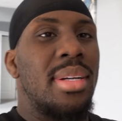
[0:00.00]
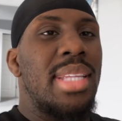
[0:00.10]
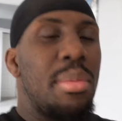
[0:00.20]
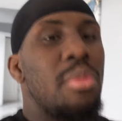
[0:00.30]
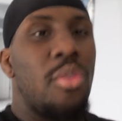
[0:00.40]
a
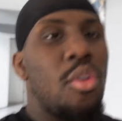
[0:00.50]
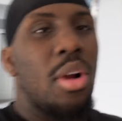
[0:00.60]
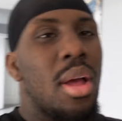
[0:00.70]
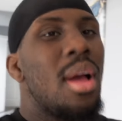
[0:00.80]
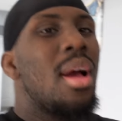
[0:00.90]
day
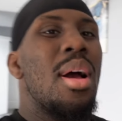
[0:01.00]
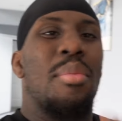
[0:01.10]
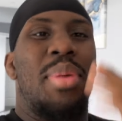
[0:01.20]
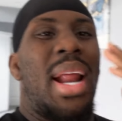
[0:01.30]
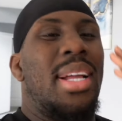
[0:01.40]
before,
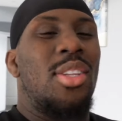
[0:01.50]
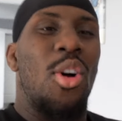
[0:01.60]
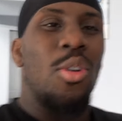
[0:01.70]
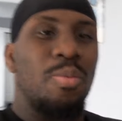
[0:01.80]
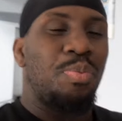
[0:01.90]
but I
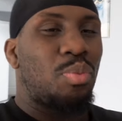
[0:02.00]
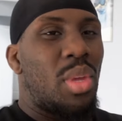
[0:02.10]
don't.